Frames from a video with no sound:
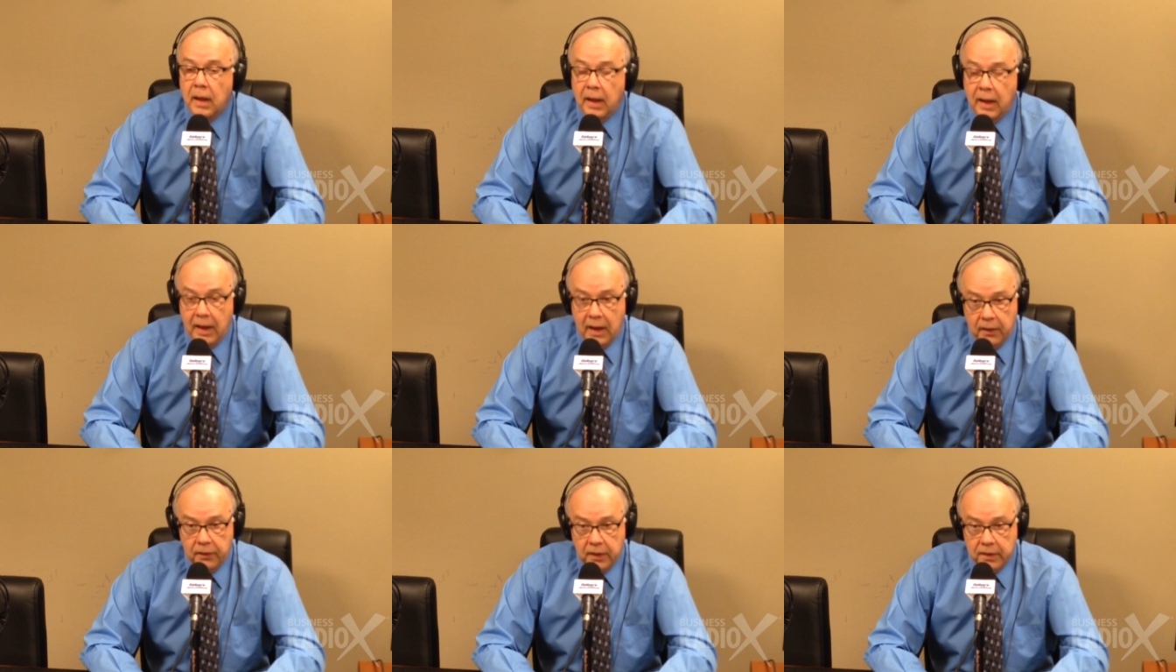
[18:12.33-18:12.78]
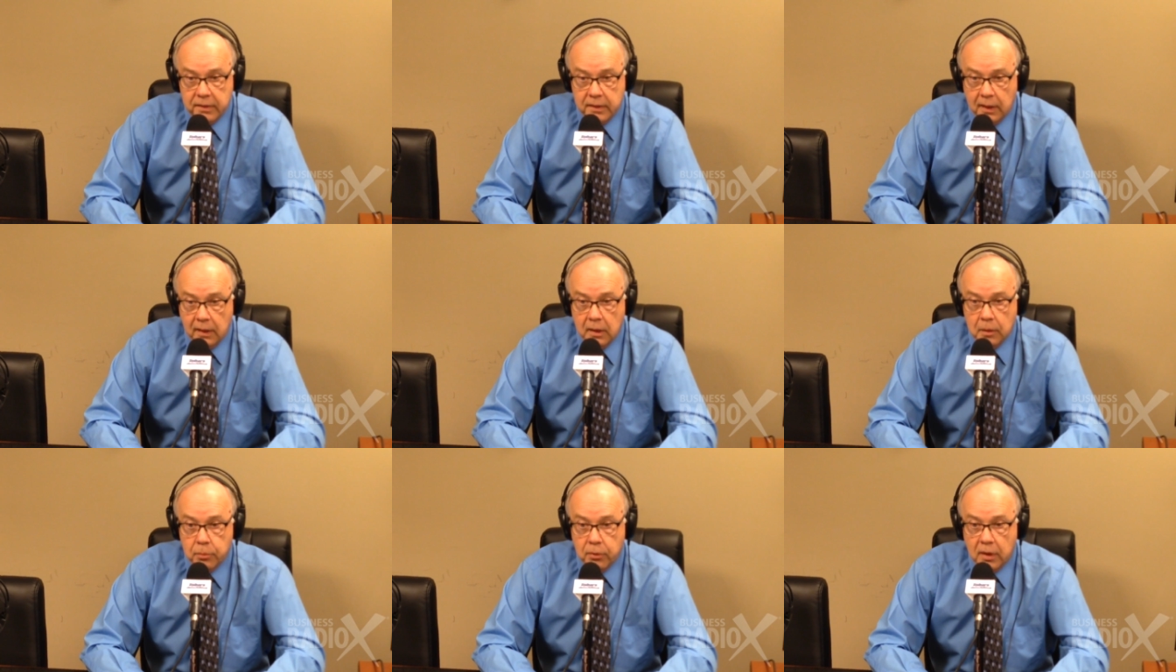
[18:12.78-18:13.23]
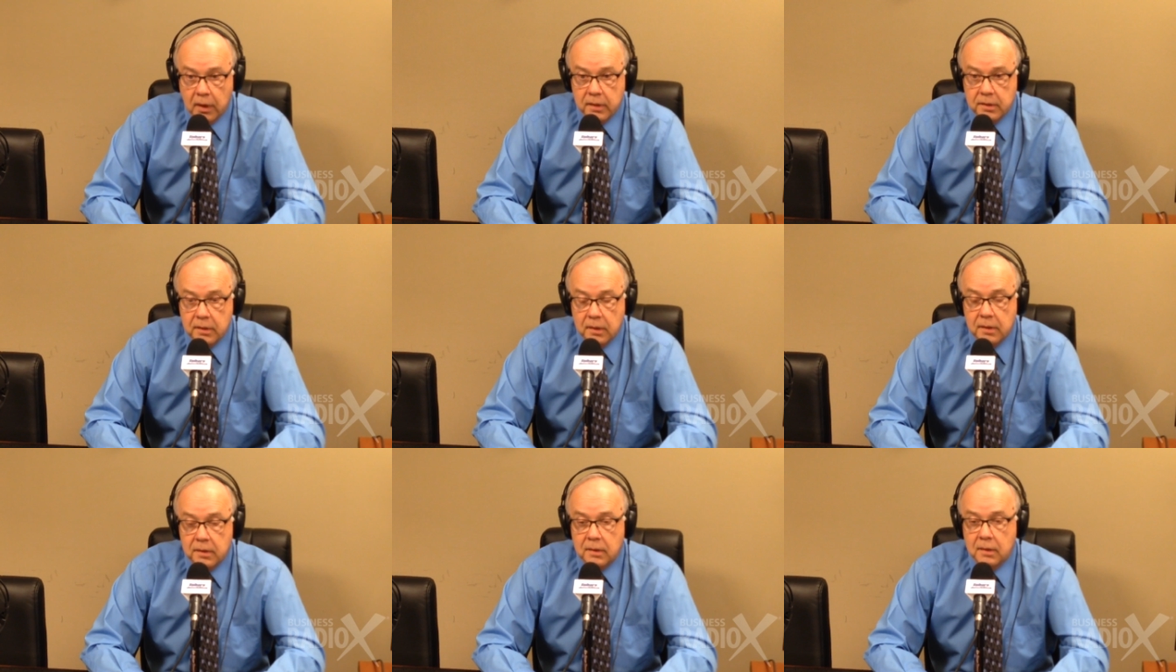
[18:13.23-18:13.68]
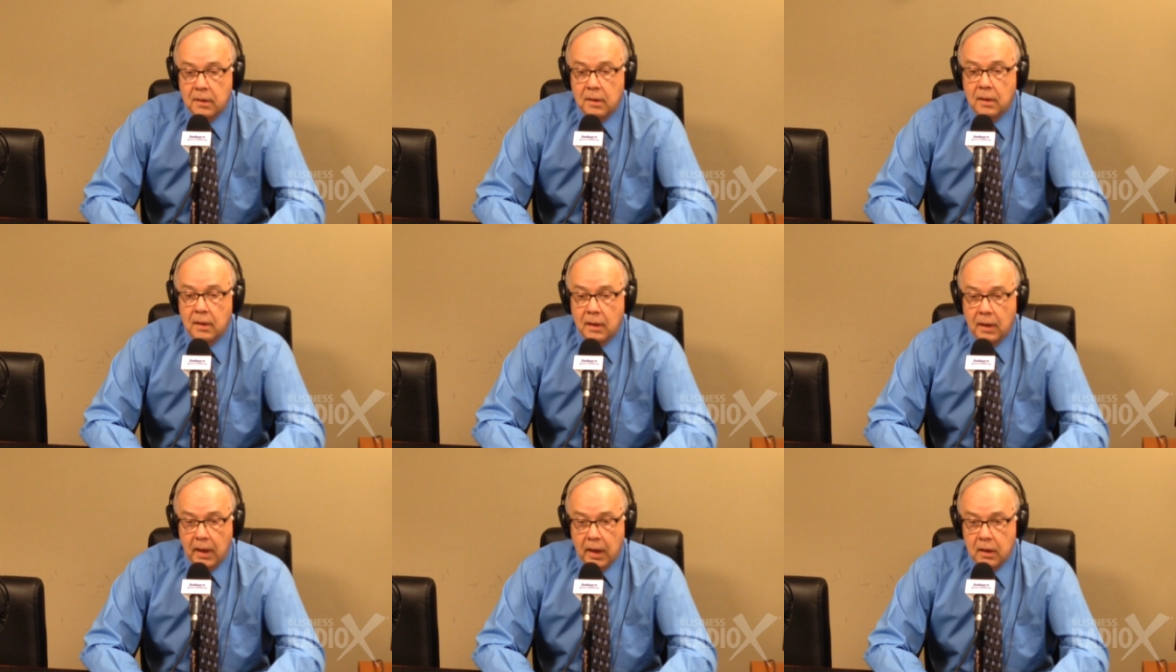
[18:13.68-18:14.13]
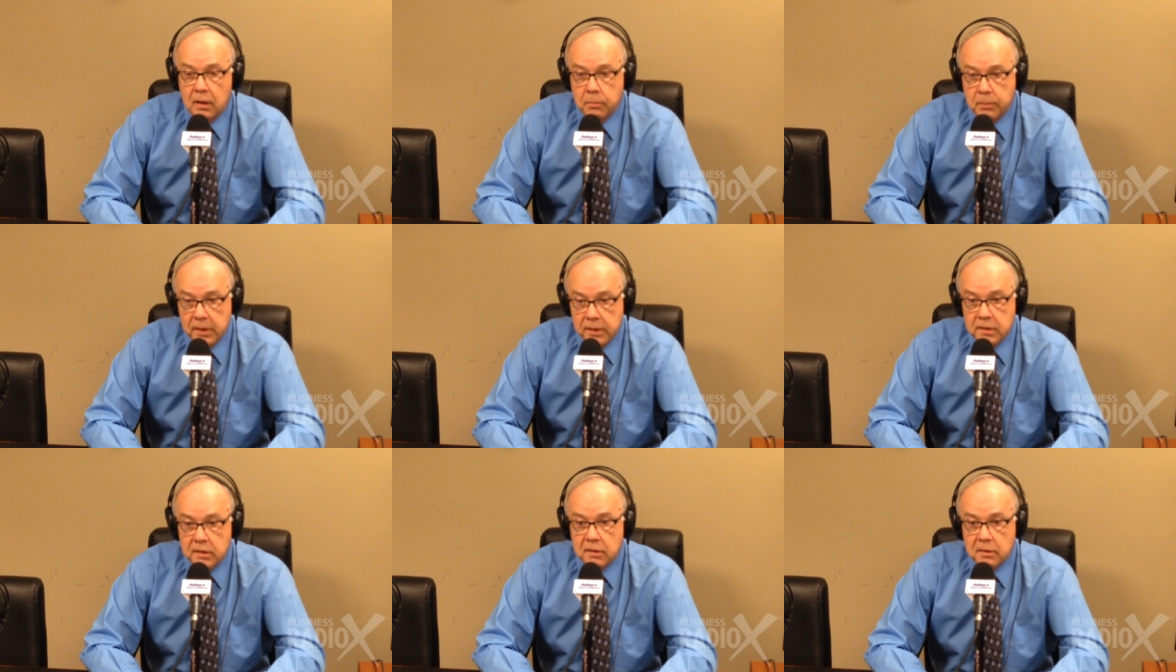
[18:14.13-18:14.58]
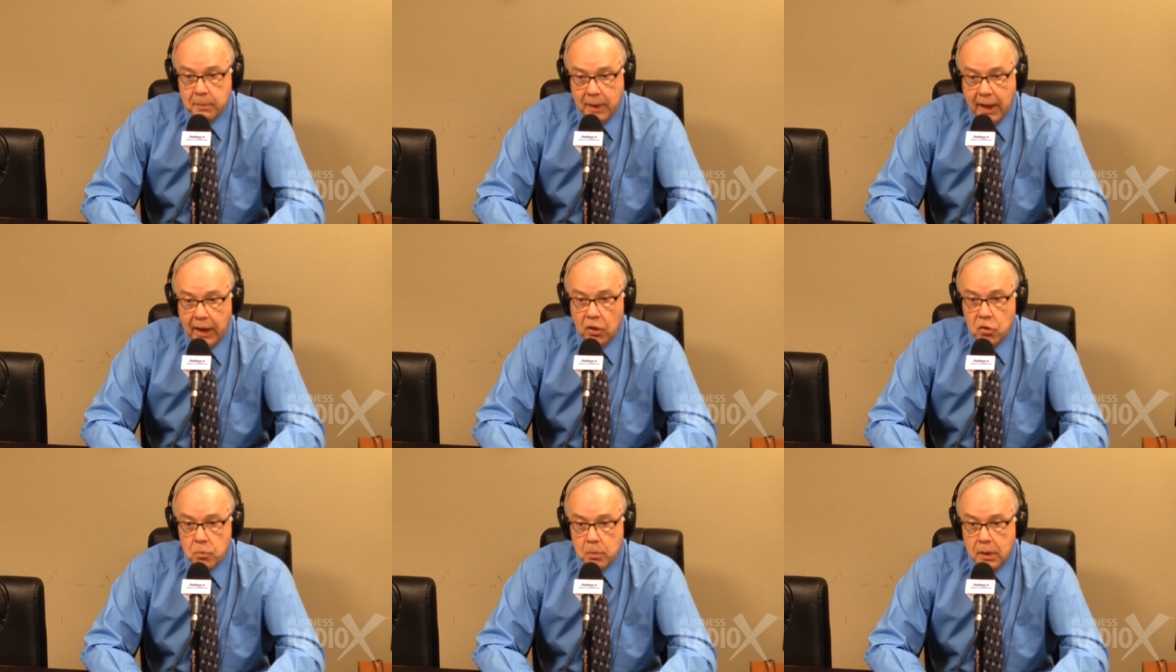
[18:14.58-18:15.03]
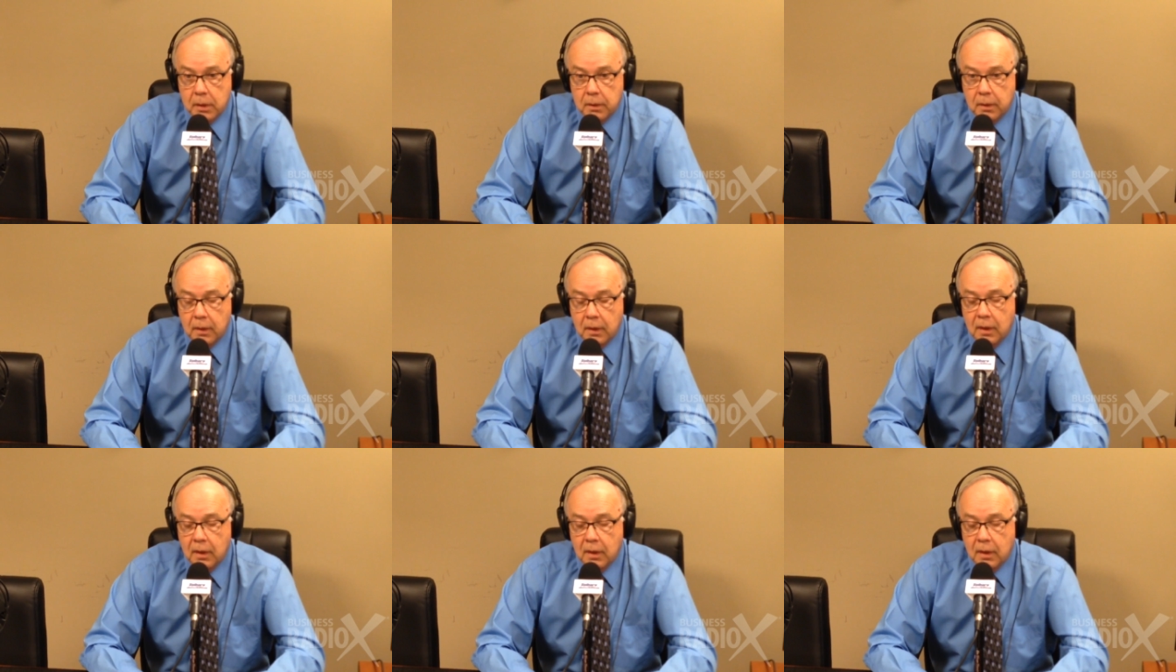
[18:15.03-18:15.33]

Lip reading: and the selling process and to business management